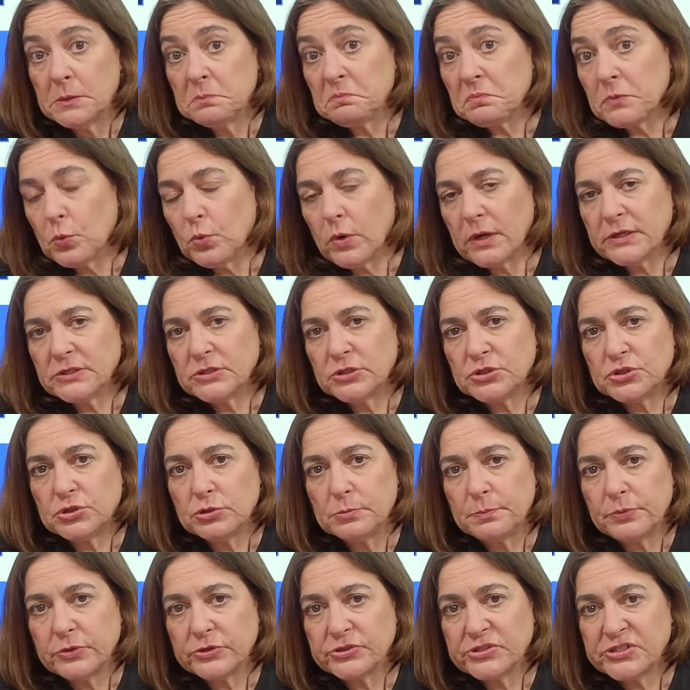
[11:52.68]
1 to
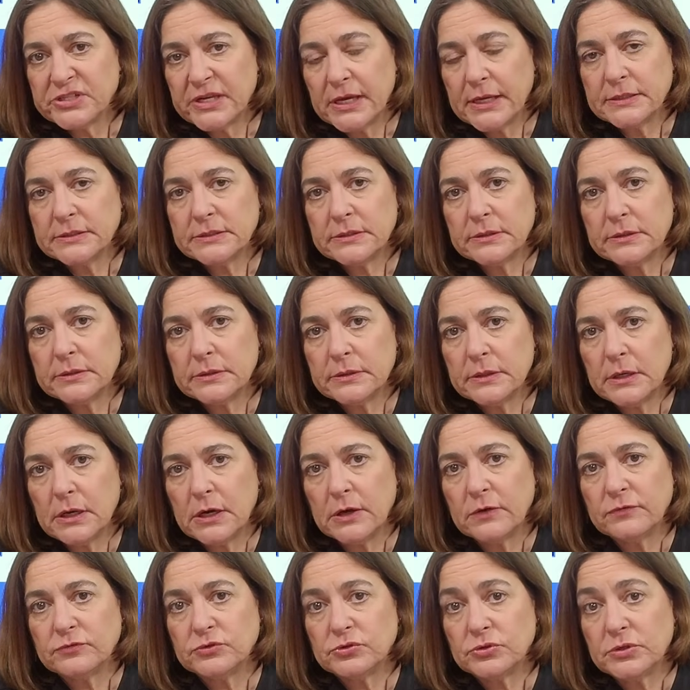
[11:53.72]
2%
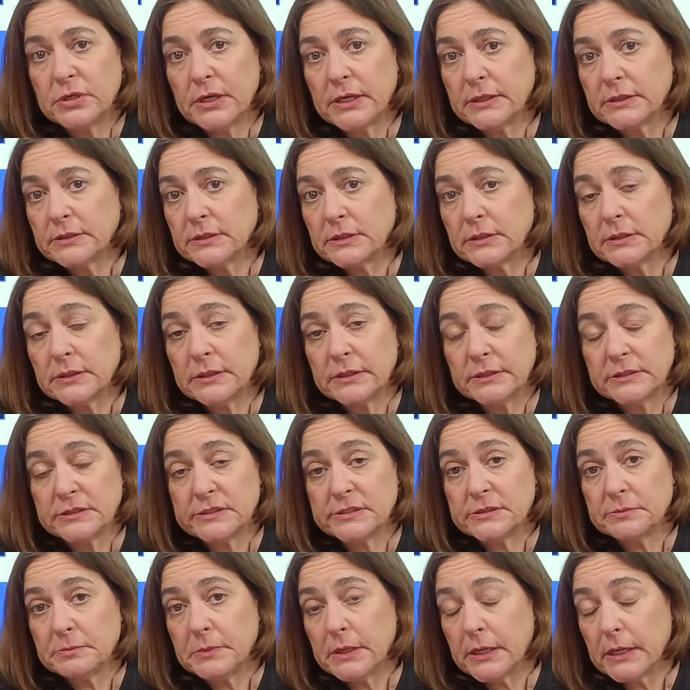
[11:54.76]
of Judea and
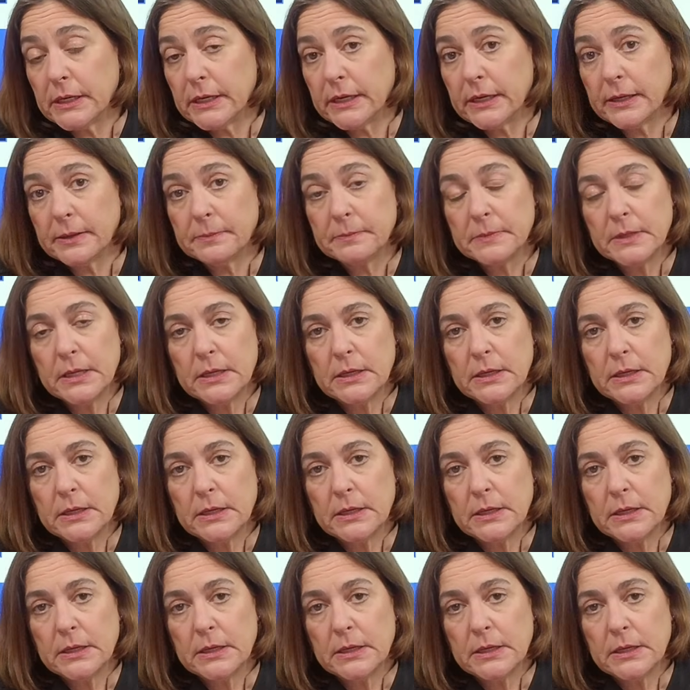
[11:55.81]
Samaria.